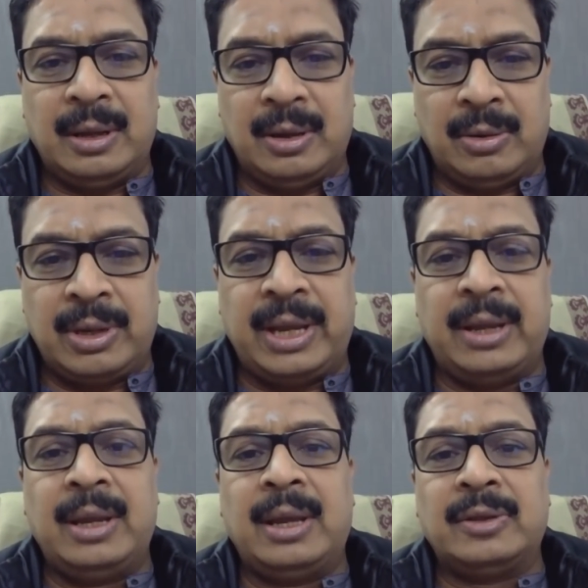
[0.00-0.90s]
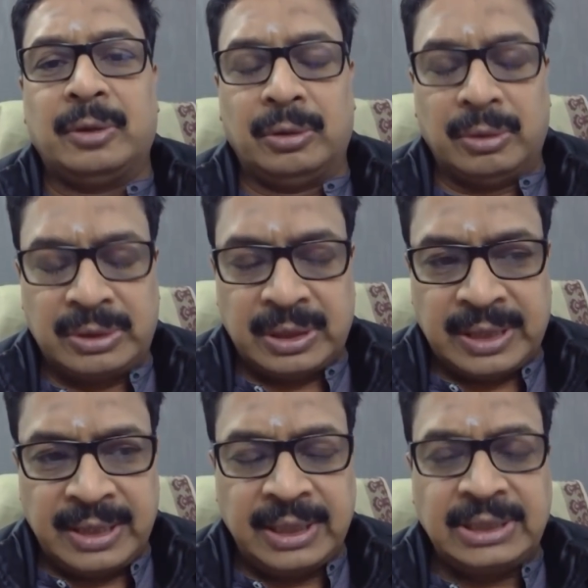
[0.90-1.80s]
Okay. So the
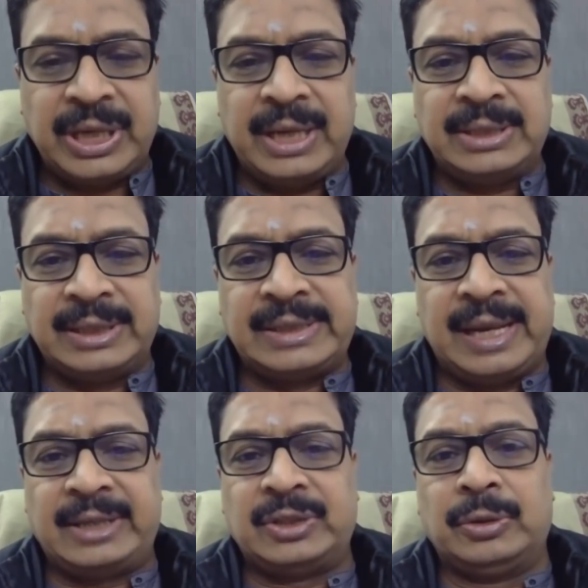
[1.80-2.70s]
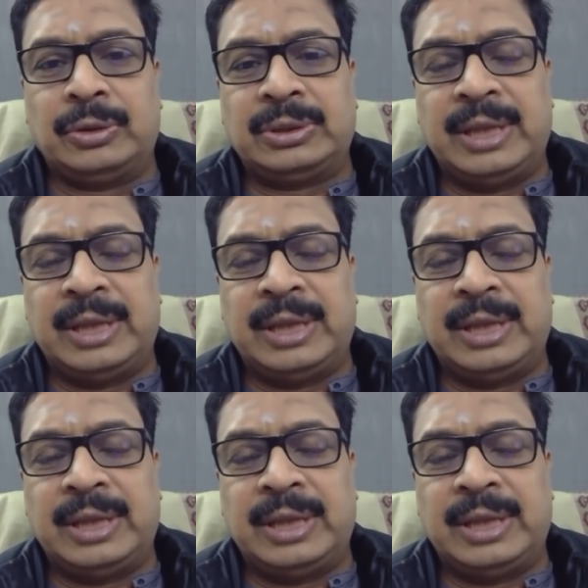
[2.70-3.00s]
center's share is 6 lakh crores.